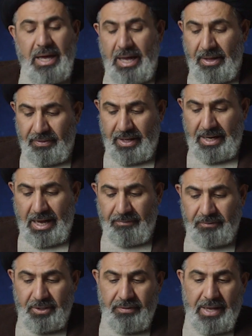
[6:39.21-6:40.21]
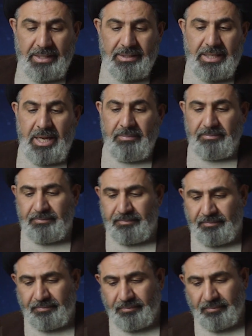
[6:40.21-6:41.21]
And then after that
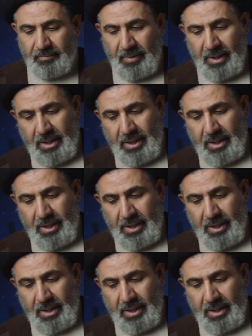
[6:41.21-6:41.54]
came